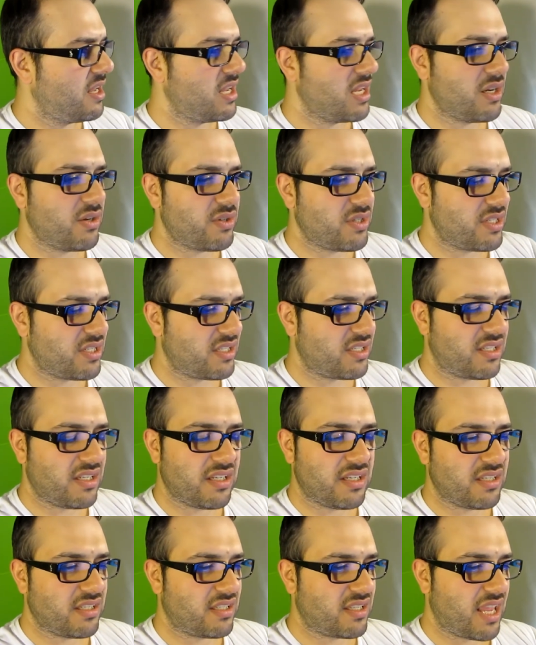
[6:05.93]
It was just
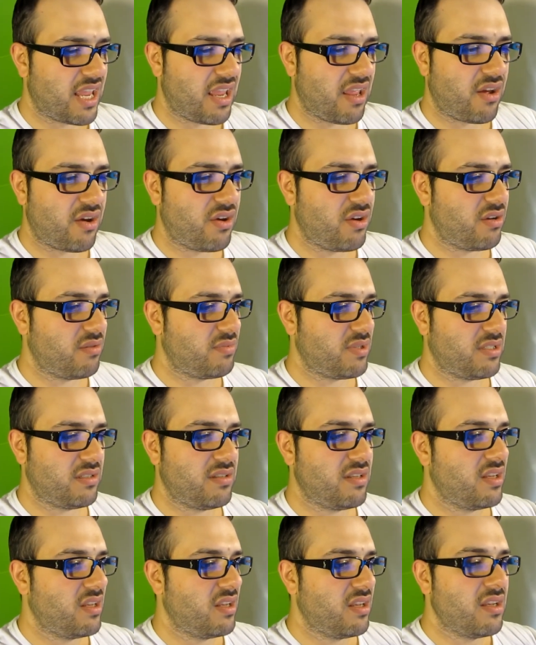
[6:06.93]
to stay home. And
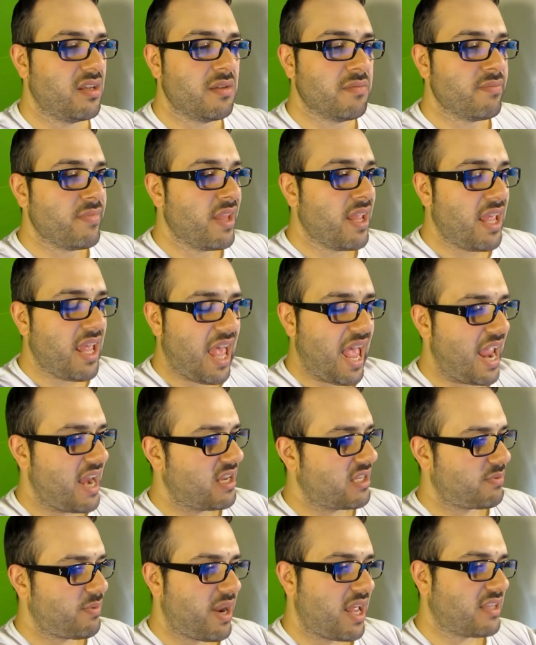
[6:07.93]

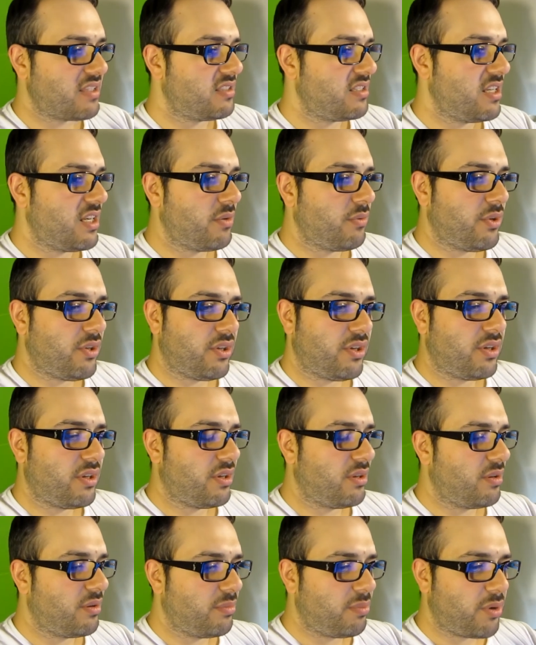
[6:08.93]
Anus went out to dinner with
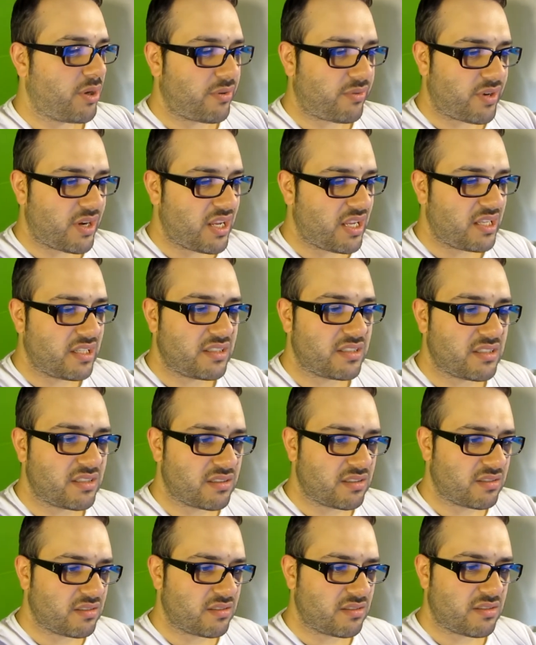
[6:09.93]
her boyfriend
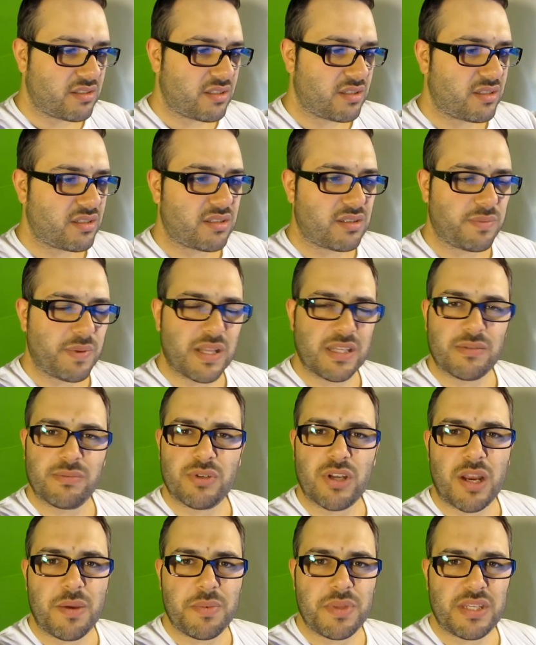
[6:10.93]
and spent some
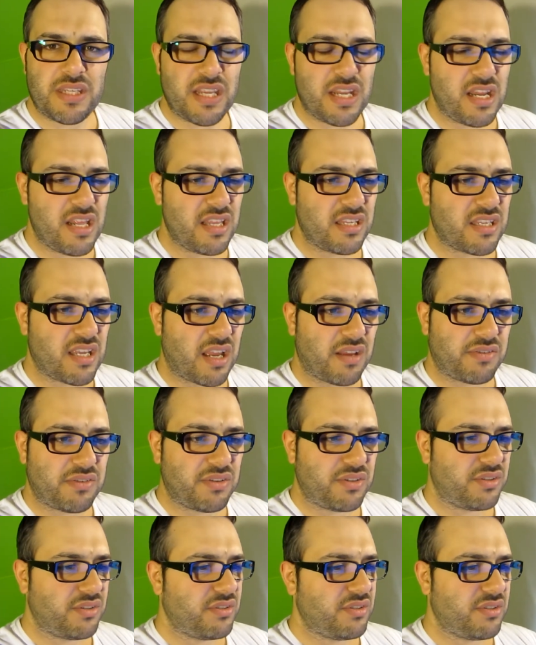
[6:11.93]
time in the city this
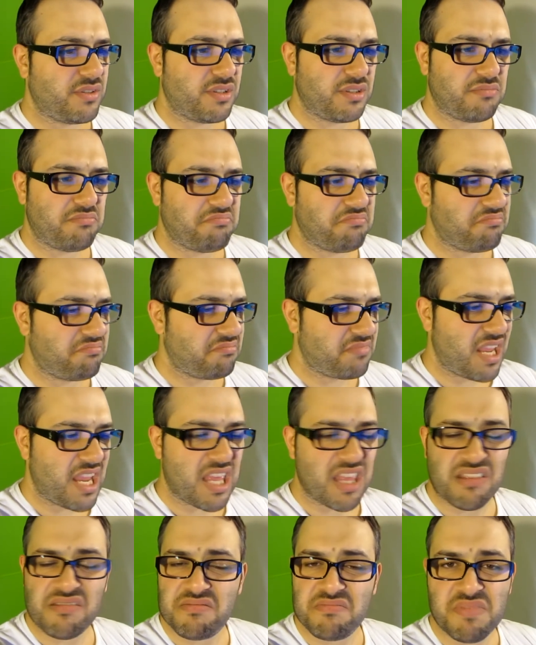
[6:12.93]
afternoon, and yeah,
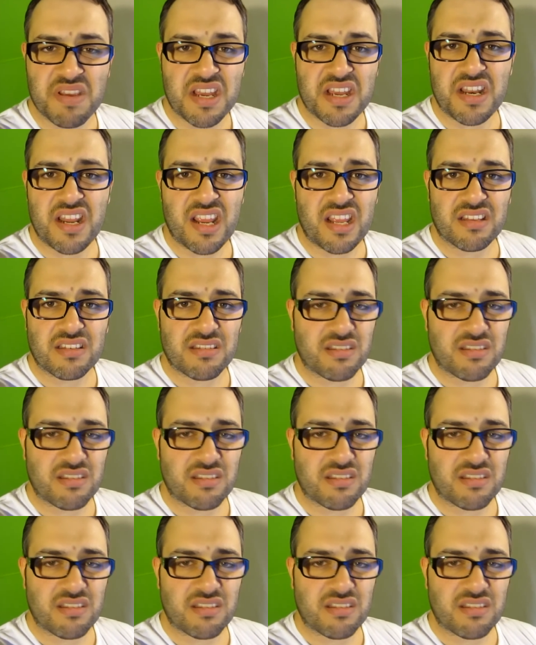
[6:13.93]
that's about it.